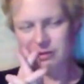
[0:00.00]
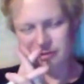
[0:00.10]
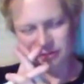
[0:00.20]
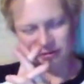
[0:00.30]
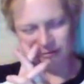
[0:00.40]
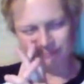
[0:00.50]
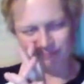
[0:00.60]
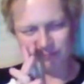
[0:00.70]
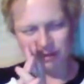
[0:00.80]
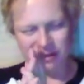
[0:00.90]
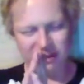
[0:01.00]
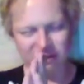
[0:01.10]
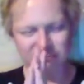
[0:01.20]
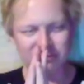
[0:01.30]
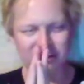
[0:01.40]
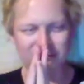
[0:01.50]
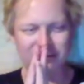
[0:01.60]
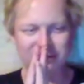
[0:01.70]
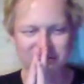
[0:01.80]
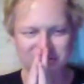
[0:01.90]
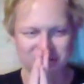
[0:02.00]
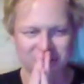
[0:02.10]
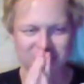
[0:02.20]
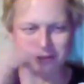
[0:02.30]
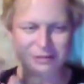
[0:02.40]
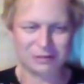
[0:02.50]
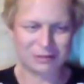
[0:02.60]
So I hope that everything's good.